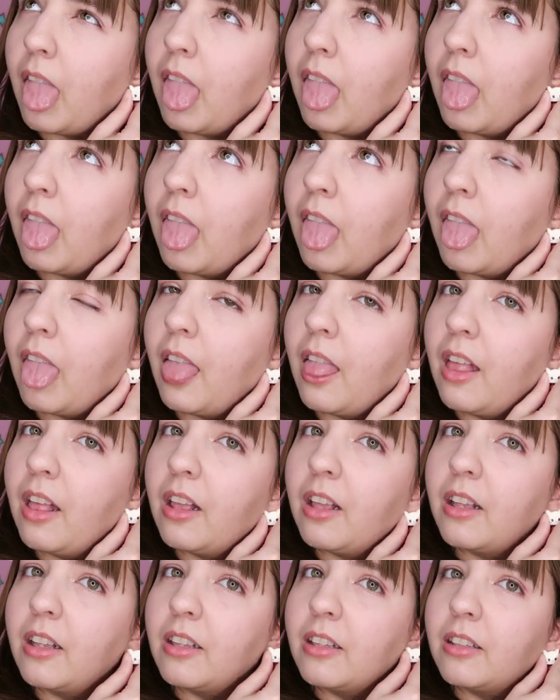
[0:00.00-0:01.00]

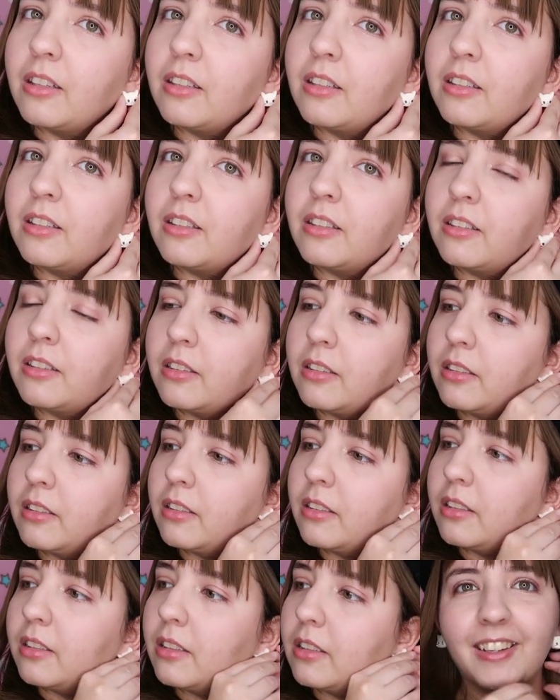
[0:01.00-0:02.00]

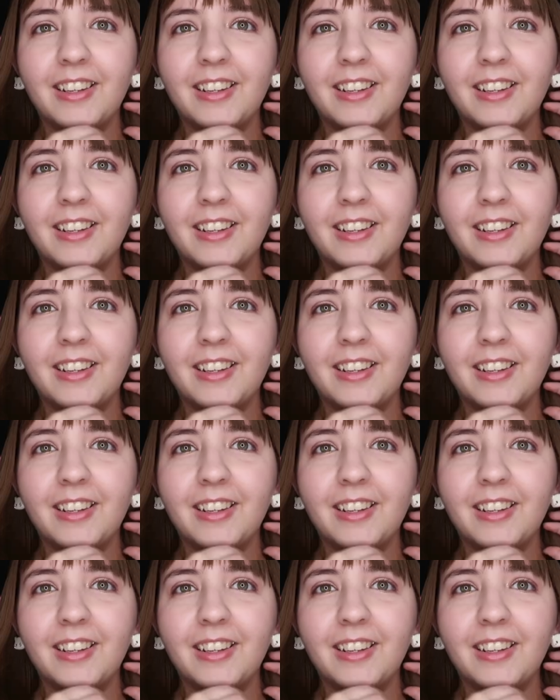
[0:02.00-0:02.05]
(no one is talking)